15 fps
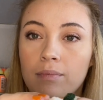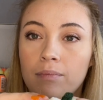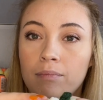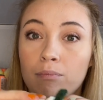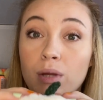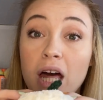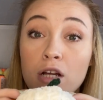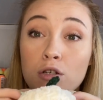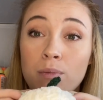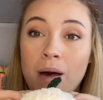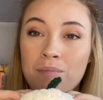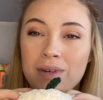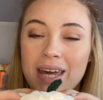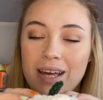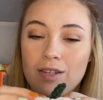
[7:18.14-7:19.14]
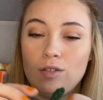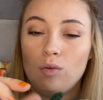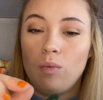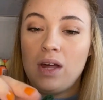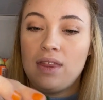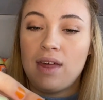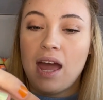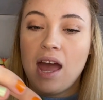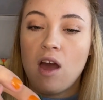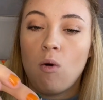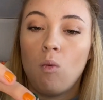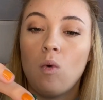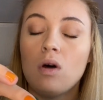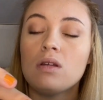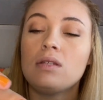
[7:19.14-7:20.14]
plush pumpkins with a
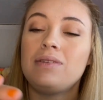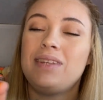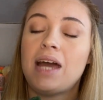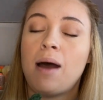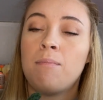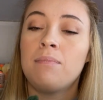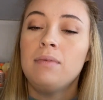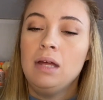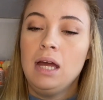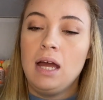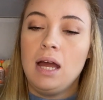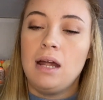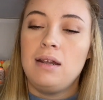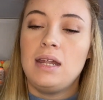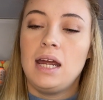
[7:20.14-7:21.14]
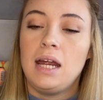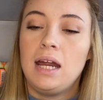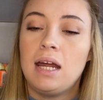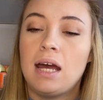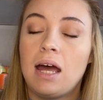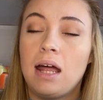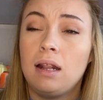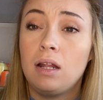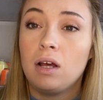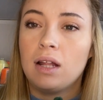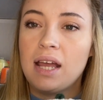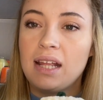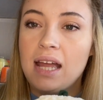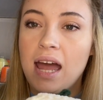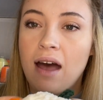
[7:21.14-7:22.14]
wool stem. They look
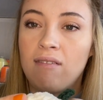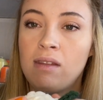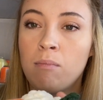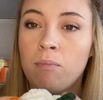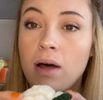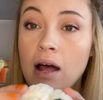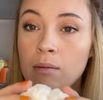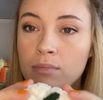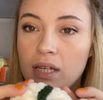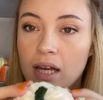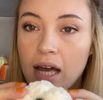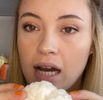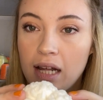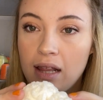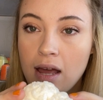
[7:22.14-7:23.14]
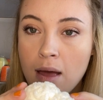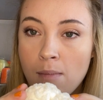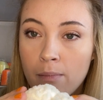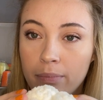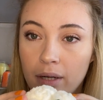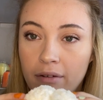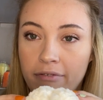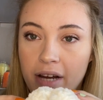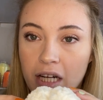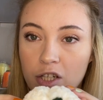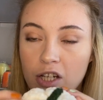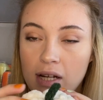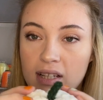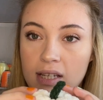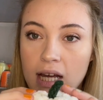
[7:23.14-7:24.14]
like they have the bumps and kind of the
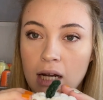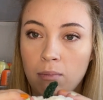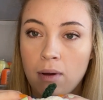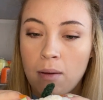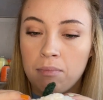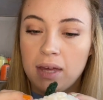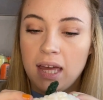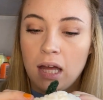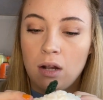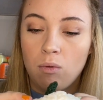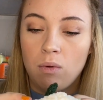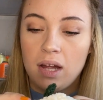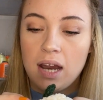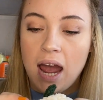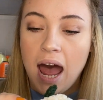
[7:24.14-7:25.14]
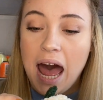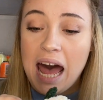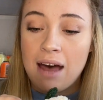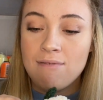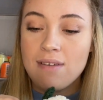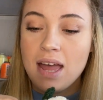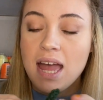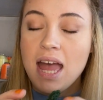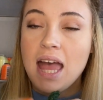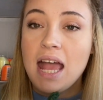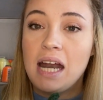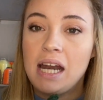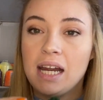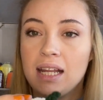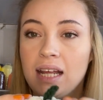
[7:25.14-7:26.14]
imperfections that a pumpkin would have,
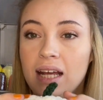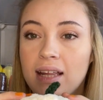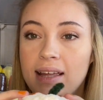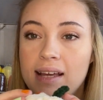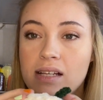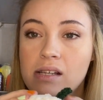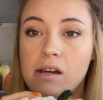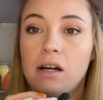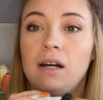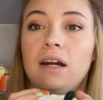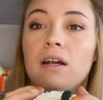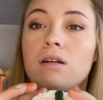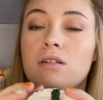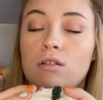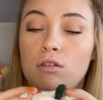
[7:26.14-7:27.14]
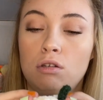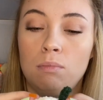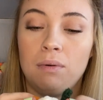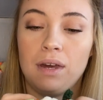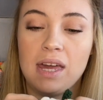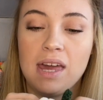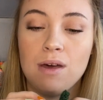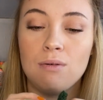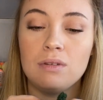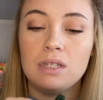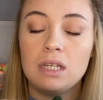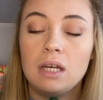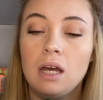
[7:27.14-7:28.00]
and I think these are super cute.